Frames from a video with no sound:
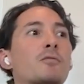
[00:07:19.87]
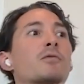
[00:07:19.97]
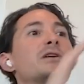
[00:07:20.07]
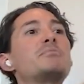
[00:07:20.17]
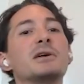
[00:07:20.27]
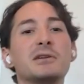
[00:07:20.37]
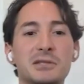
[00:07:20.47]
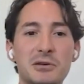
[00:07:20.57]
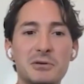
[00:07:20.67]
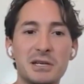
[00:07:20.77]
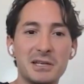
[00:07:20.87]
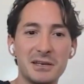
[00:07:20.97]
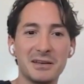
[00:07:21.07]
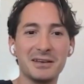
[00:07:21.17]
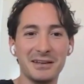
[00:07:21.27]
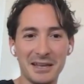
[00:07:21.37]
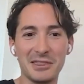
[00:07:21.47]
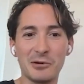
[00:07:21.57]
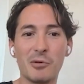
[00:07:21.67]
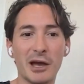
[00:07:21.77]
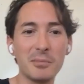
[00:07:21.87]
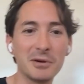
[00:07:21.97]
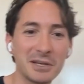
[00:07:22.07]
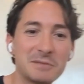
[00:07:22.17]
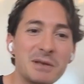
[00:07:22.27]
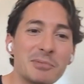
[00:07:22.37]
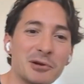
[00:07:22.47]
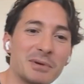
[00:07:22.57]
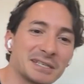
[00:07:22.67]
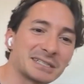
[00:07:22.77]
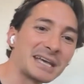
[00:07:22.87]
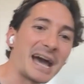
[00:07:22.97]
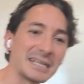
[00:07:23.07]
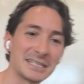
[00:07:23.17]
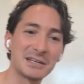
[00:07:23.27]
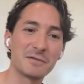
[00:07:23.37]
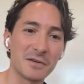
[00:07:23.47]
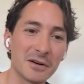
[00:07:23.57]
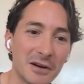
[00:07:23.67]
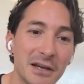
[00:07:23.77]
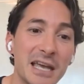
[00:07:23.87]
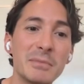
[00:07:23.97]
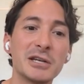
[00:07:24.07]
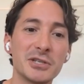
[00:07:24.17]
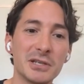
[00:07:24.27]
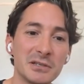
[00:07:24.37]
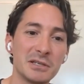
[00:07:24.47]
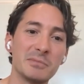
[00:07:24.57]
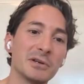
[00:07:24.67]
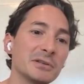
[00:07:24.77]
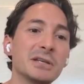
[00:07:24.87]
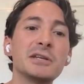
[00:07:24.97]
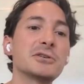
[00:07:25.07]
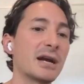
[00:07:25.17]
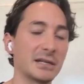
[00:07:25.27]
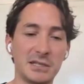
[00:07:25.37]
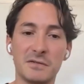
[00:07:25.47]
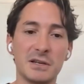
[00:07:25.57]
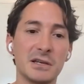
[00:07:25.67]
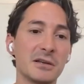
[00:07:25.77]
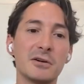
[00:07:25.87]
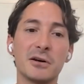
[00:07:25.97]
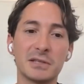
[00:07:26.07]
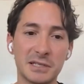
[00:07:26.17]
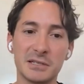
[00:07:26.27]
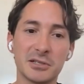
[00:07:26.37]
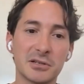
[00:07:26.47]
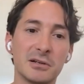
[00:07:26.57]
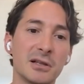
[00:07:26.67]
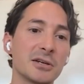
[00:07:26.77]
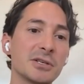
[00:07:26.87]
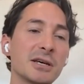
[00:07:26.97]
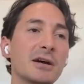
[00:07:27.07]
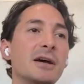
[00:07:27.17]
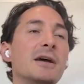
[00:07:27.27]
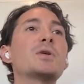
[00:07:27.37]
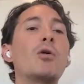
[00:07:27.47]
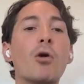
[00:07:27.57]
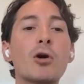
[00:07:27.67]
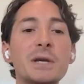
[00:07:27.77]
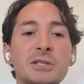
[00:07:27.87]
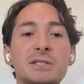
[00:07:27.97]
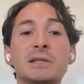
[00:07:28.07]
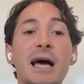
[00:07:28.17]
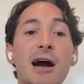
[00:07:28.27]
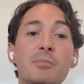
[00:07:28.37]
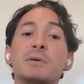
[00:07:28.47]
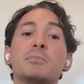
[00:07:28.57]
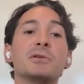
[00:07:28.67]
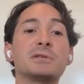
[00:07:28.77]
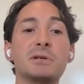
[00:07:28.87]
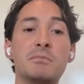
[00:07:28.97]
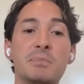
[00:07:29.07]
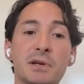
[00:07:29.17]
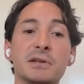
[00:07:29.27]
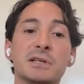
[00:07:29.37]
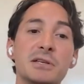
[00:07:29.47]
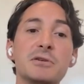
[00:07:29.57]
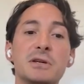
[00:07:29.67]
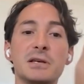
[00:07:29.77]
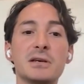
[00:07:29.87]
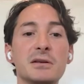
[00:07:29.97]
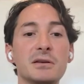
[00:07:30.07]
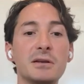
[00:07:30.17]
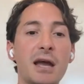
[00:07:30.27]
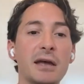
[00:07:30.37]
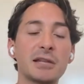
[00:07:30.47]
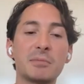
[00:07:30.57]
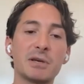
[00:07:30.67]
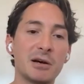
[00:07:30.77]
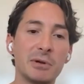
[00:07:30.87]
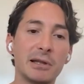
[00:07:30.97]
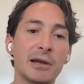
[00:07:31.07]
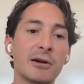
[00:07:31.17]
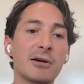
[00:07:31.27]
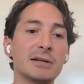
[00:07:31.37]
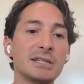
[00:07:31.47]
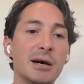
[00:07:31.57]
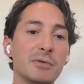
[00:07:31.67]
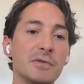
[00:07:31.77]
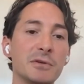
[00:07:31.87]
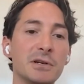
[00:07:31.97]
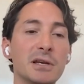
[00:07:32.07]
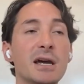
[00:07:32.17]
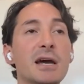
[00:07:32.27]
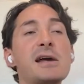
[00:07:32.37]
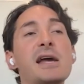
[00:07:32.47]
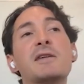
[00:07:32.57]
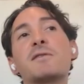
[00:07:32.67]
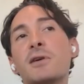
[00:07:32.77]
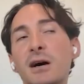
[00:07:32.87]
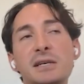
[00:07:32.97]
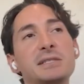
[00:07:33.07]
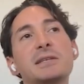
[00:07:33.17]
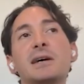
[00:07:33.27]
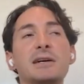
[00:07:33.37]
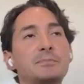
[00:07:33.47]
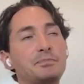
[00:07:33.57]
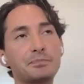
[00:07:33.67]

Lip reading: rebuild Unity in the web, because people are basically asking for a game engine to build interactivity and all this conditional logic, or we could just allow people to build in Unity and like become a layer on top of Unity. And for us, like,